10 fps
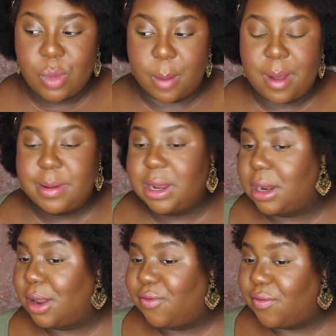I probably did
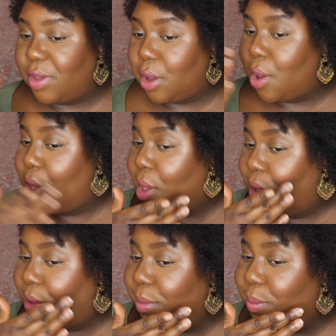enough over here.
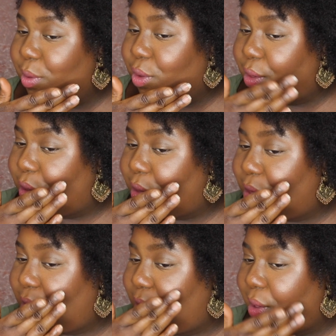Let me put just a
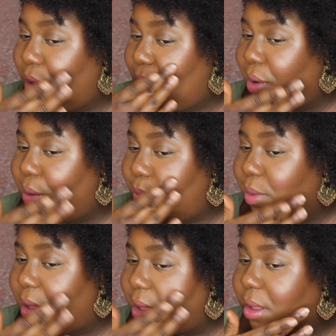teeny
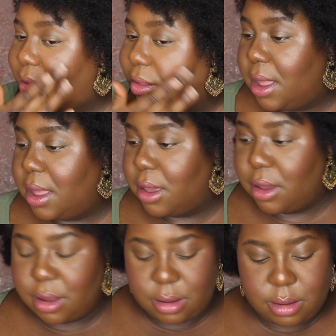bit
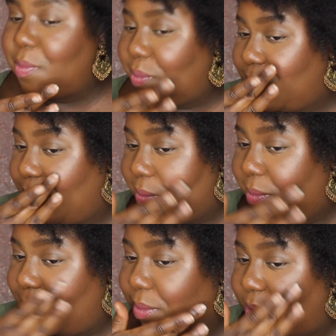here.
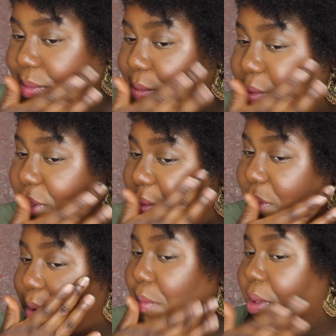We just
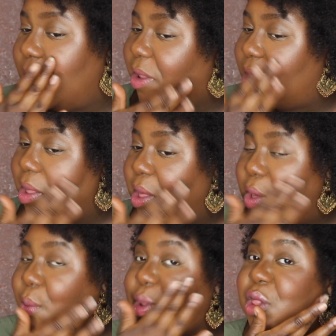putting
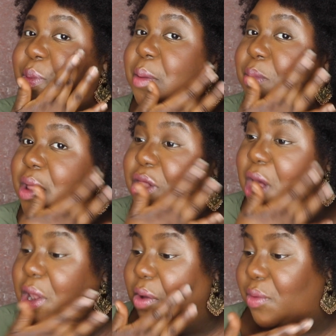blush
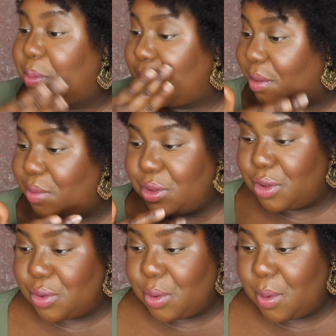all over the place. We
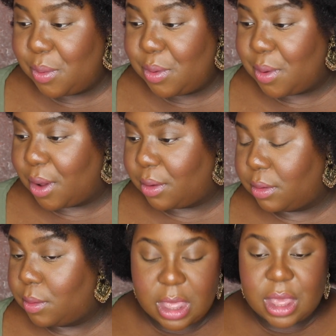just doing what we want.
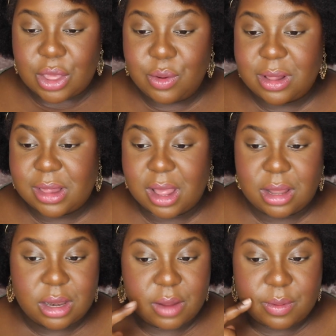You can tell
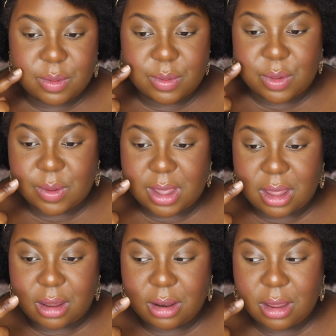the difference
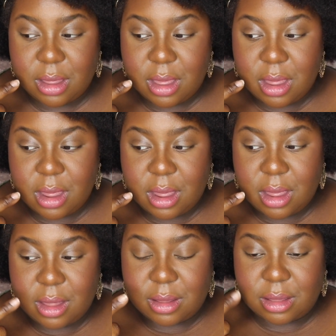between
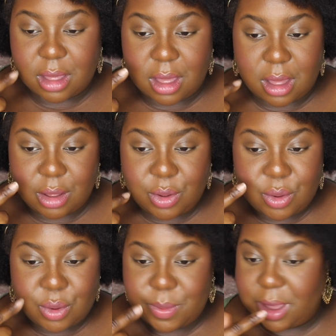the
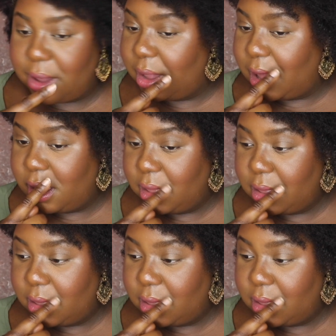Cool Berry